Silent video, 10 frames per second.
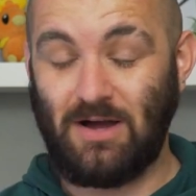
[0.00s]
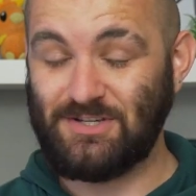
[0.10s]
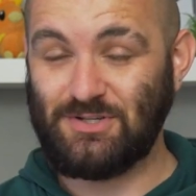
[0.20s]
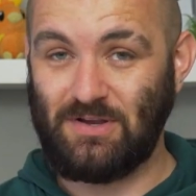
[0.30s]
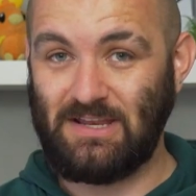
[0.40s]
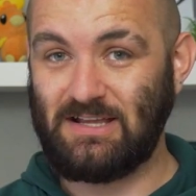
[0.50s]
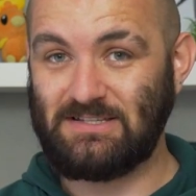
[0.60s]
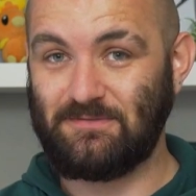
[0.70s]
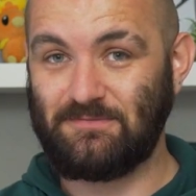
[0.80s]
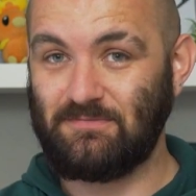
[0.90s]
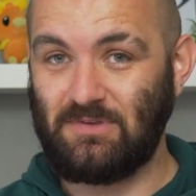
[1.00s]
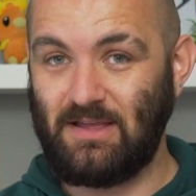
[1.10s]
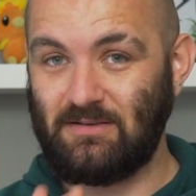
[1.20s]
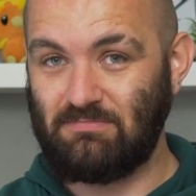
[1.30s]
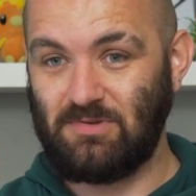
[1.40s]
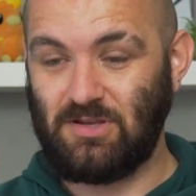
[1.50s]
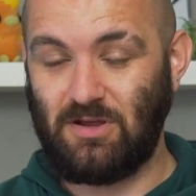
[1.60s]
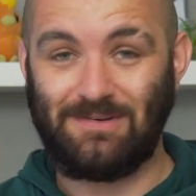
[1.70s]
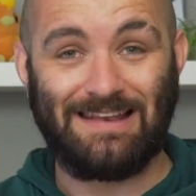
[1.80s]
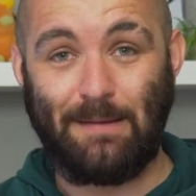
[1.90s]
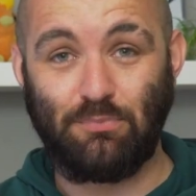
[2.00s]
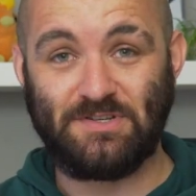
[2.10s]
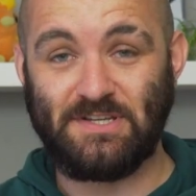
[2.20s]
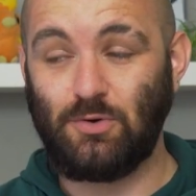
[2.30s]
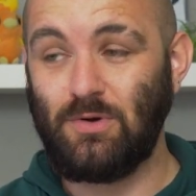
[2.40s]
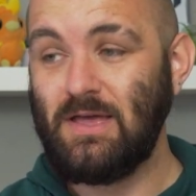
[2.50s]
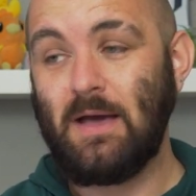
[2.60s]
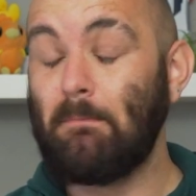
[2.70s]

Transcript: I just got a negative, lab result.